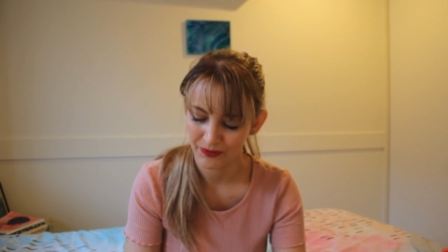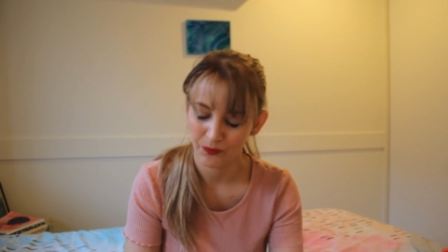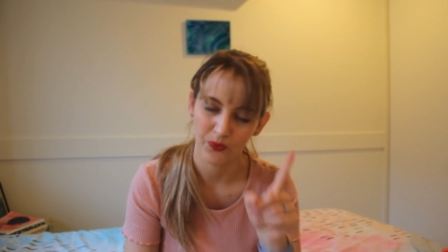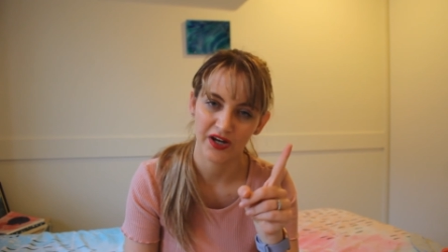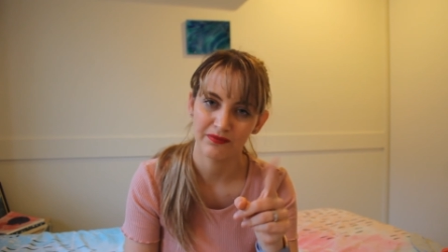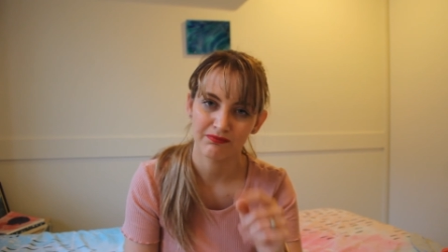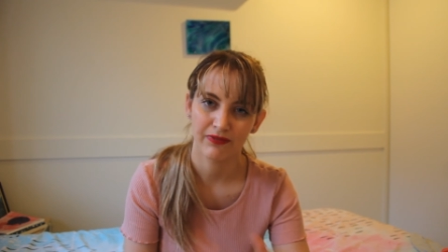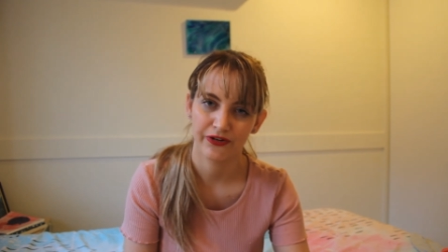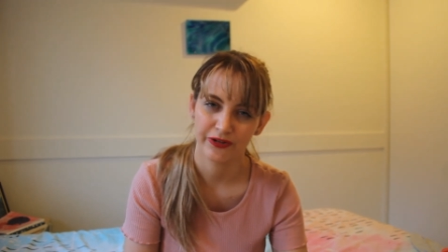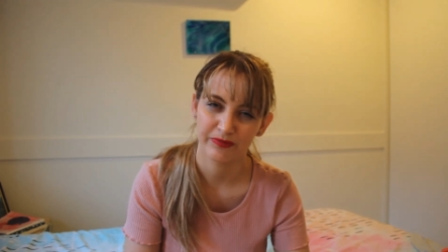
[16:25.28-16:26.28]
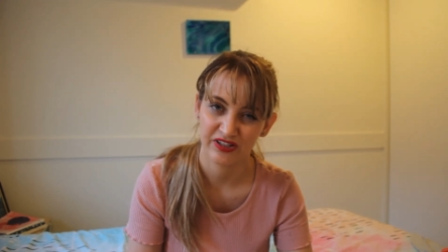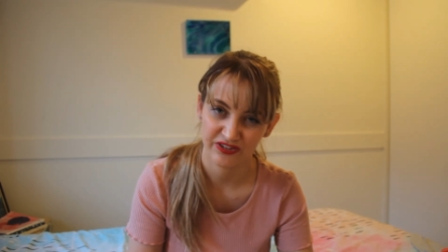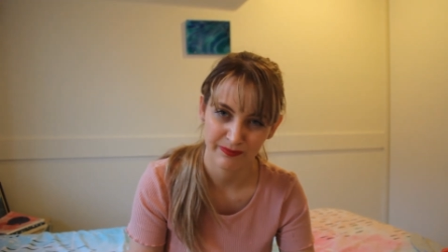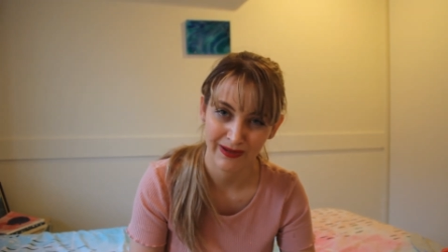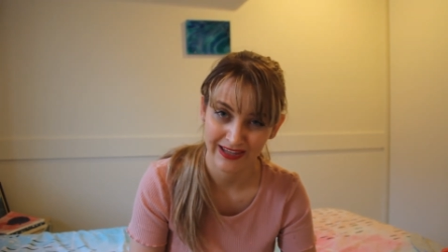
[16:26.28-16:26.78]
1, mostly because
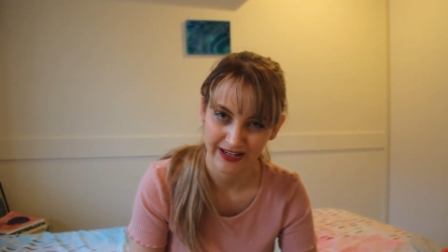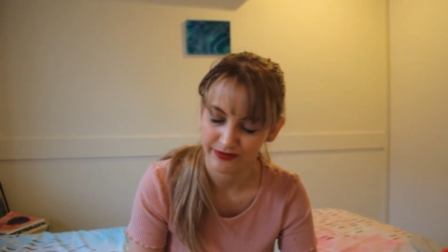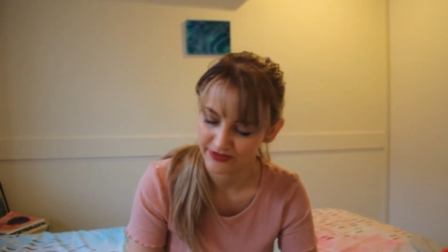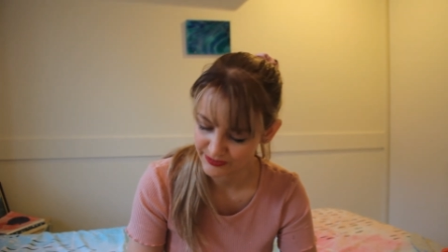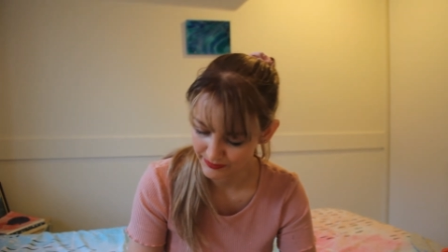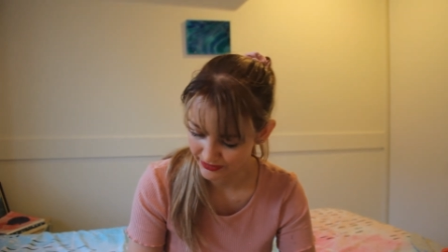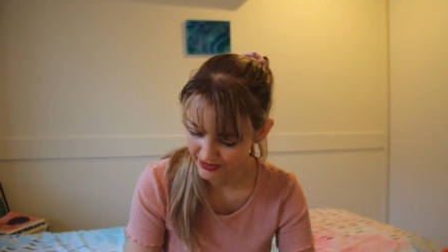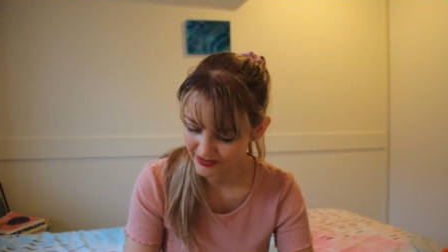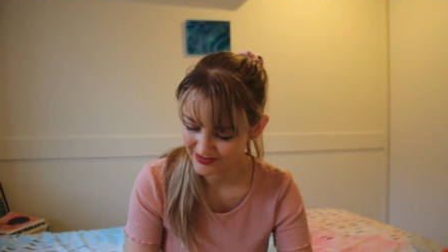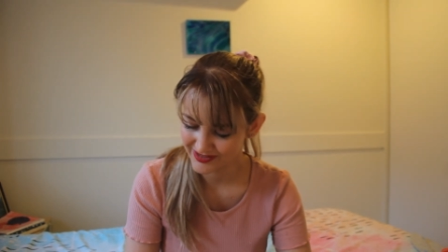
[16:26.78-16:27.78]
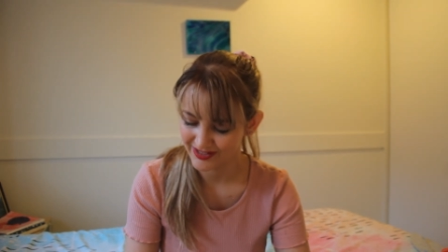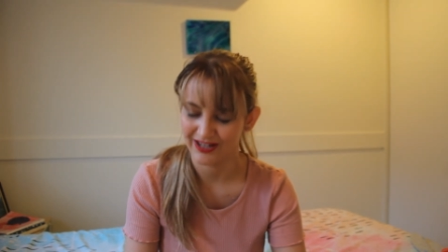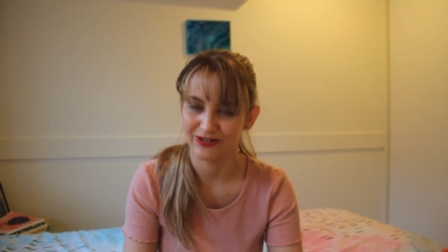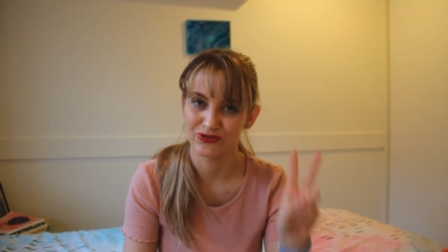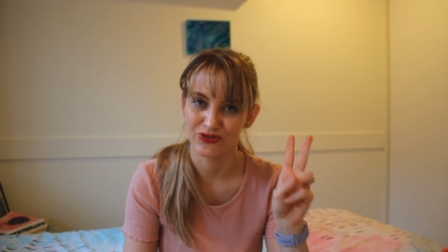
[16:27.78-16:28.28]
of my lack of experience,
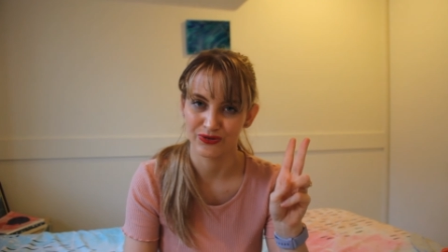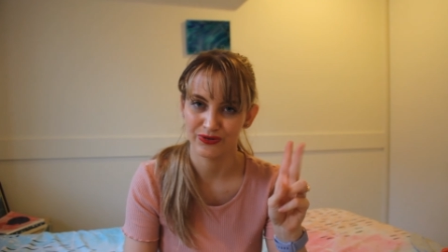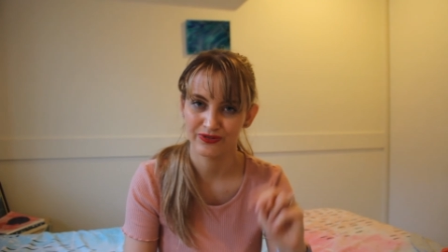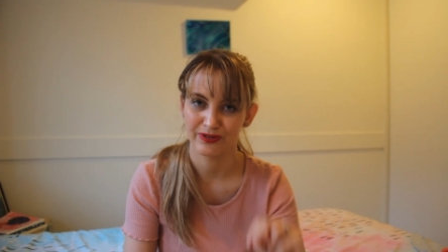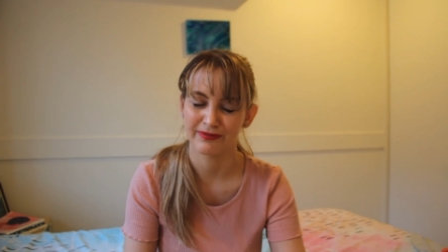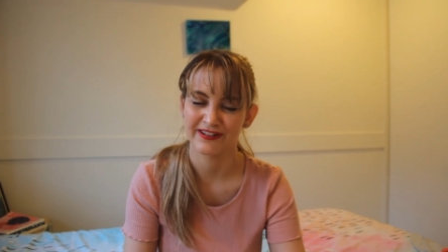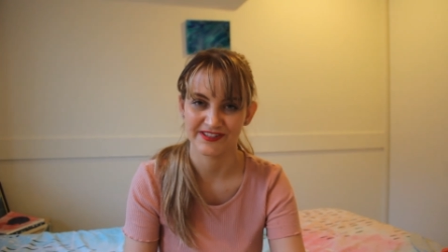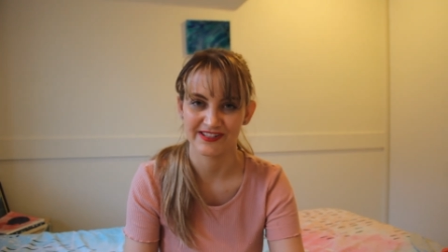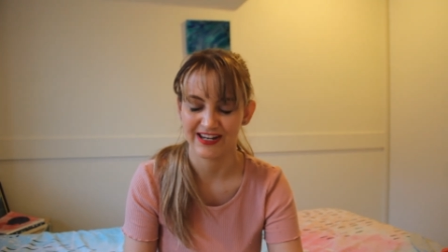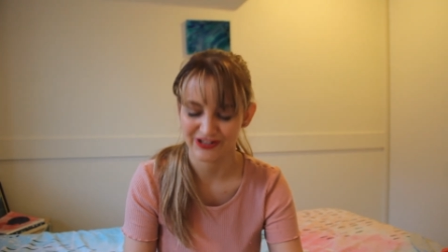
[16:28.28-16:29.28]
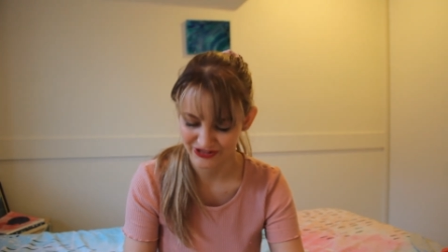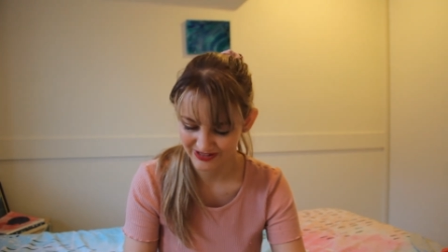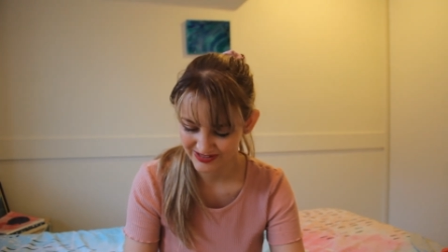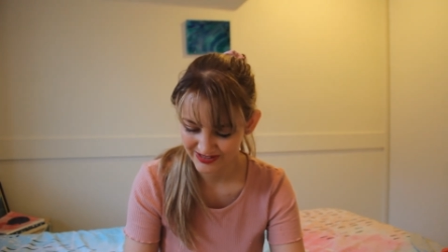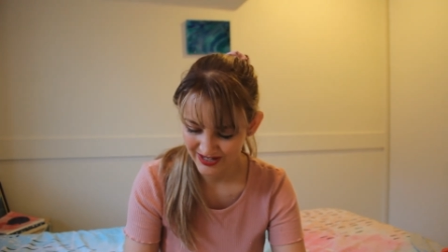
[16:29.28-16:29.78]
and 2, the
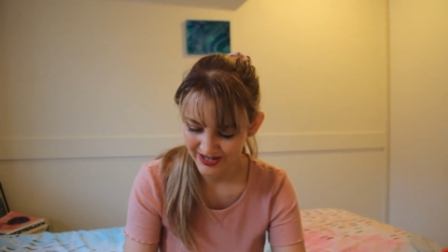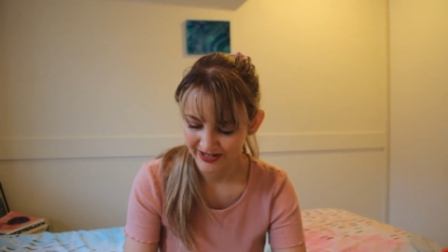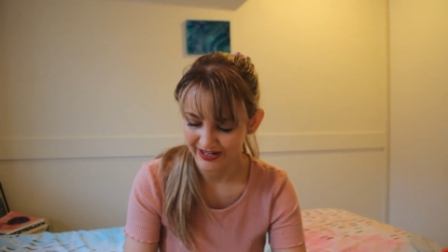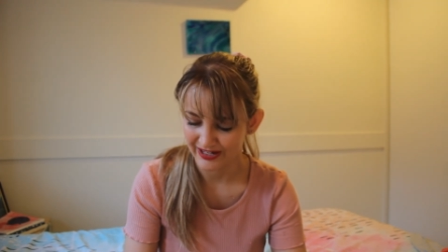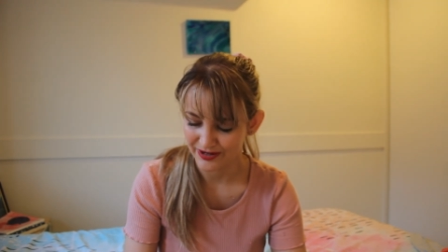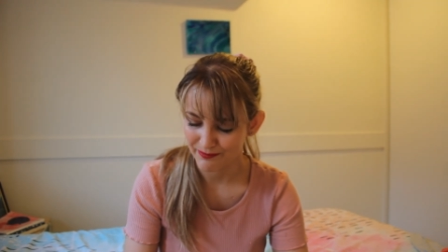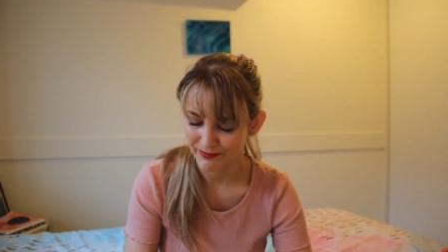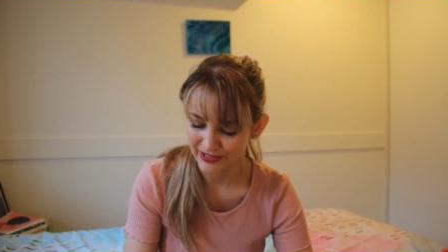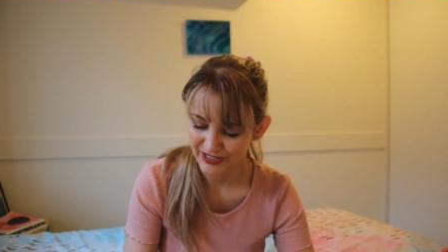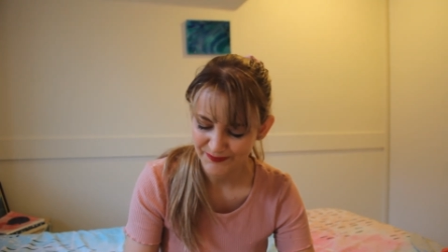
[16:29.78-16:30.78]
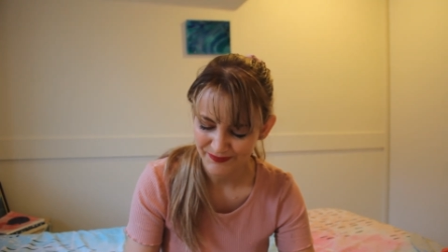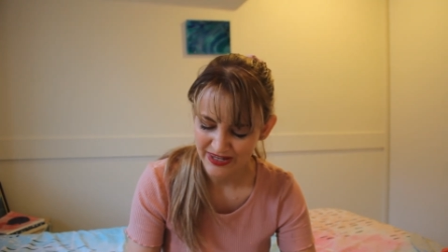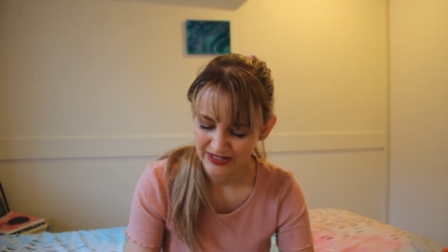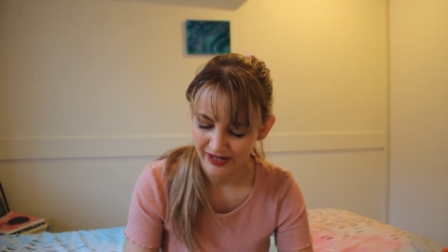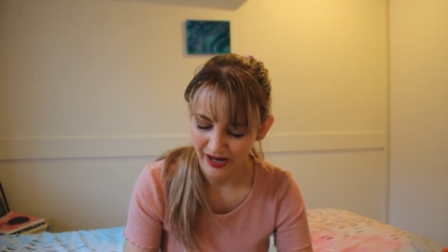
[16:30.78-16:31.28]
presentations, and B,
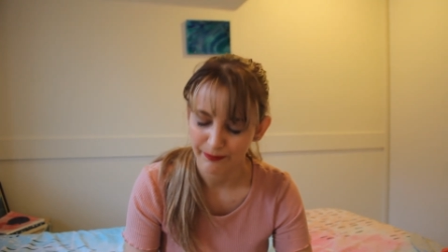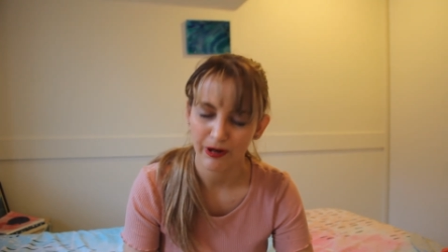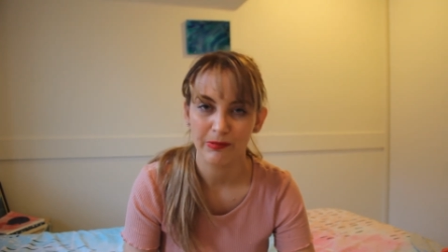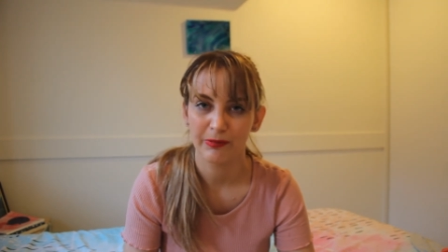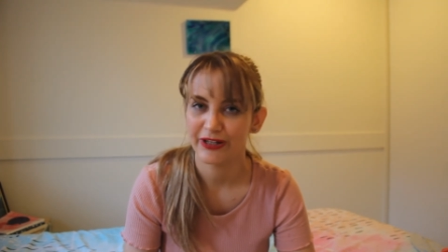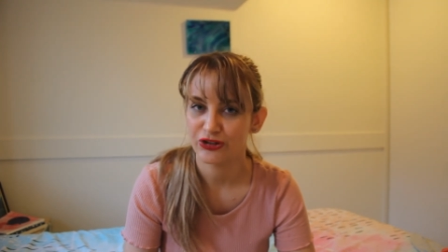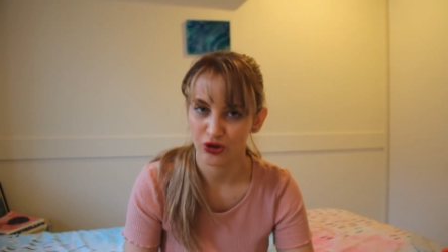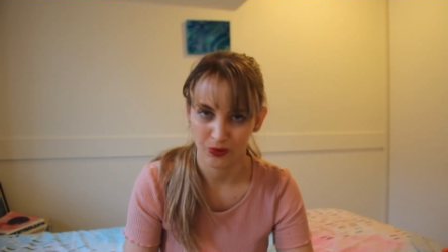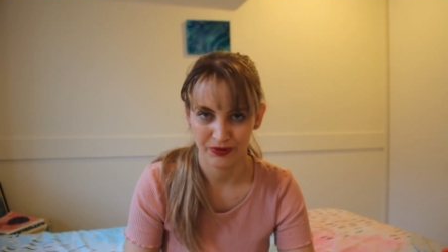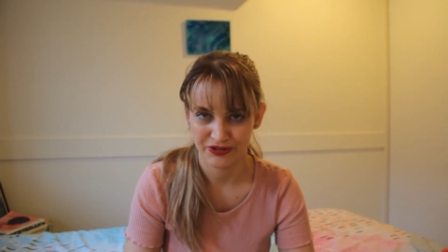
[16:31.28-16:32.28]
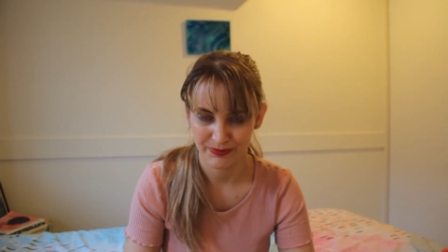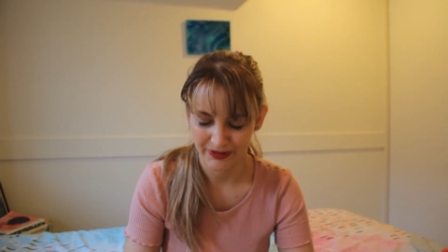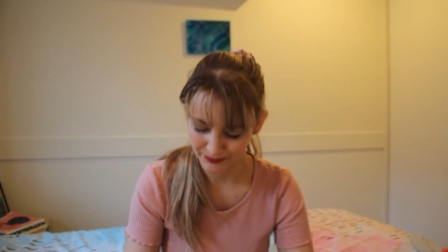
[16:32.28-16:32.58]
I probably don't want to be an